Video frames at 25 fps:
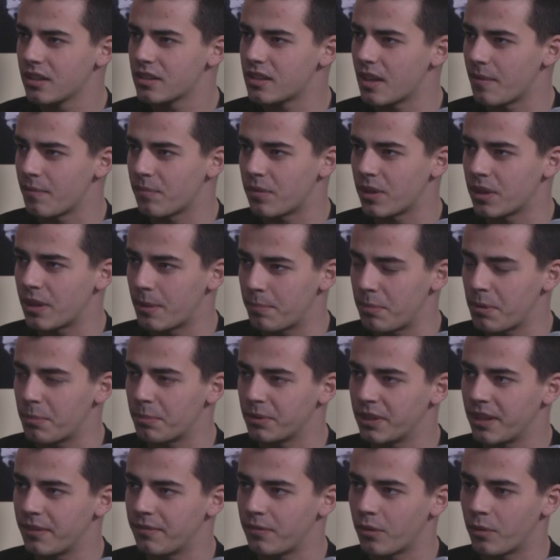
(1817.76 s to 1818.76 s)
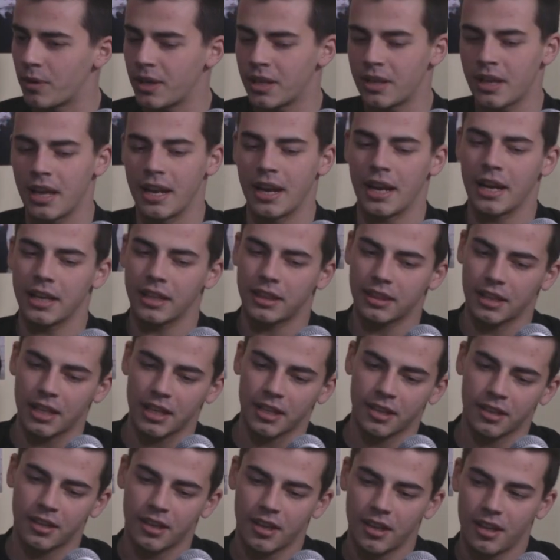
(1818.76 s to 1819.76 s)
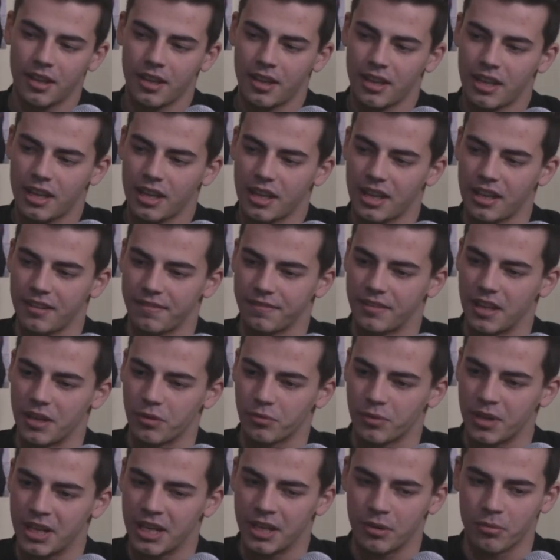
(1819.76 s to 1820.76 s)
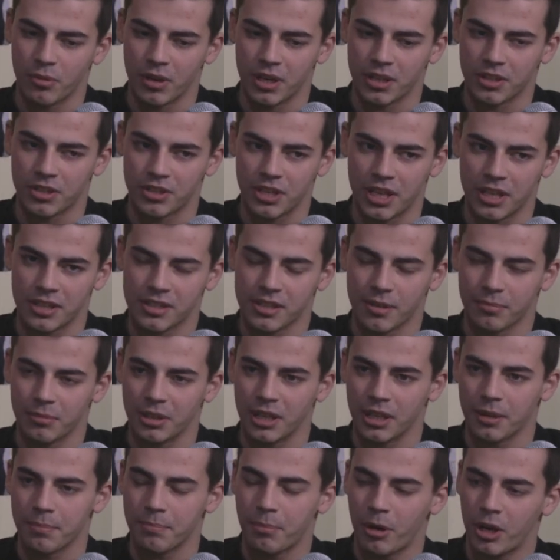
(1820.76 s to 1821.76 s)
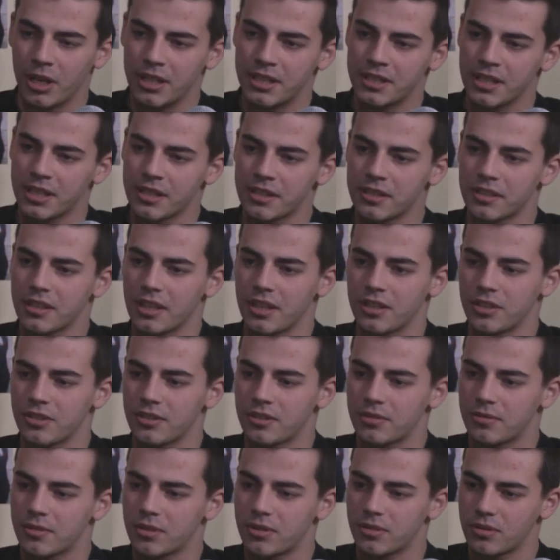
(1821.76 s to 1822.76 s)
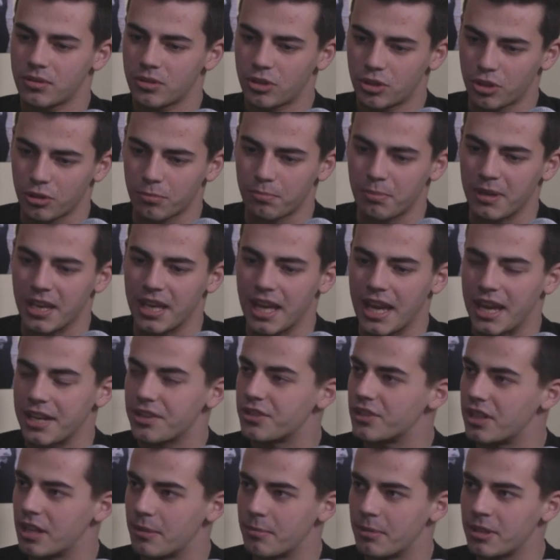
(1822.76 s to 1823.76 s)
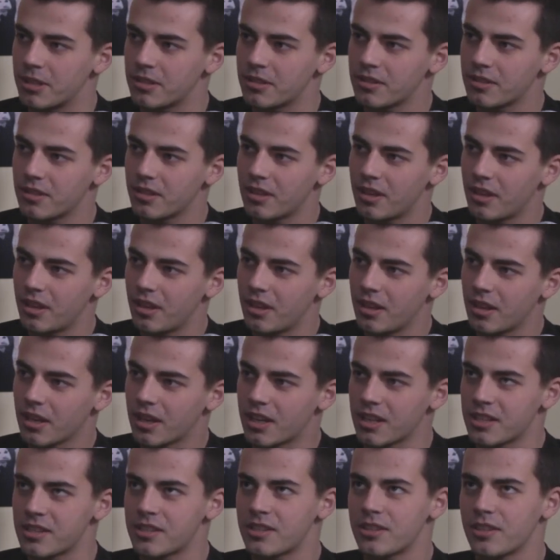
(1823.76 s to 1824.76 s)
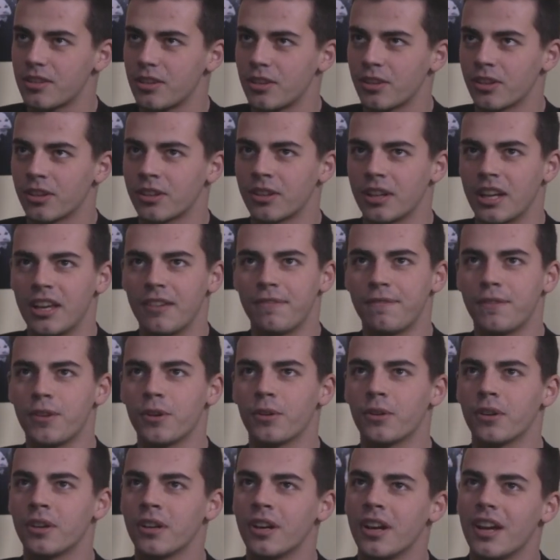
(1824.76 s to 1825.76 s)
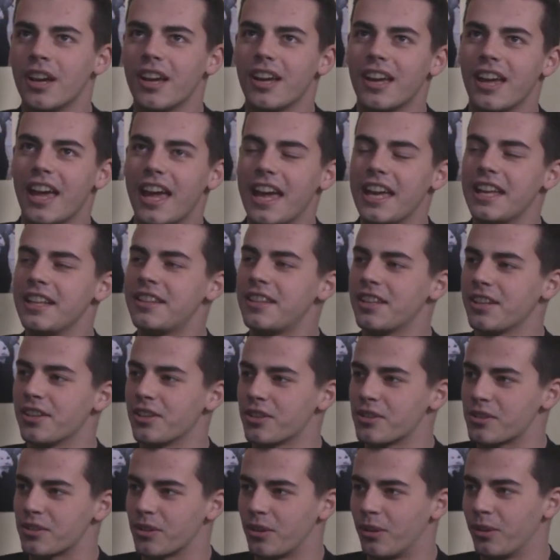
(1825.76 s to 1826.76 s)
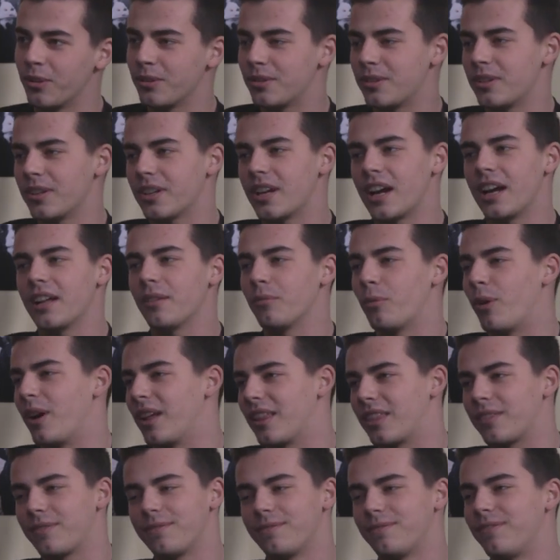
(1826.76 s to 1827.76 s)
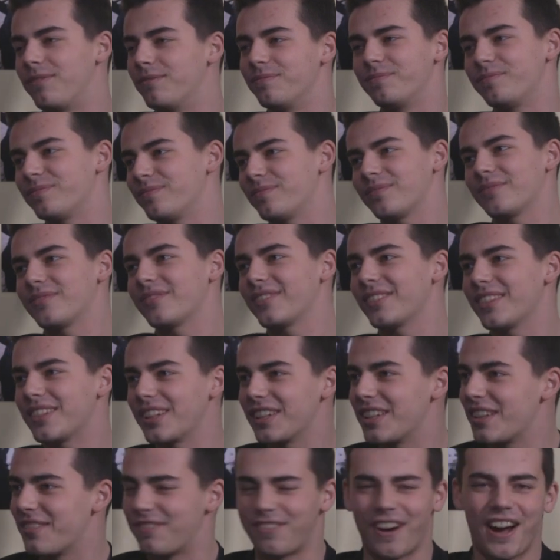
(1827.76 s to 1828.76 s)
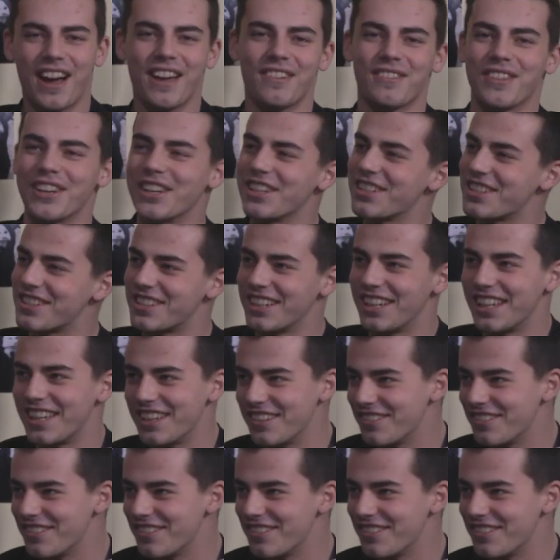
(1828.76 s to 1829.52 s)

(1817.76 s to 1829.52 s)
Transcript: Something that people that voted. And I think if they really want to change something in politics, it should be age limits. Because if you're 80 years old, you got what? 5 years to live.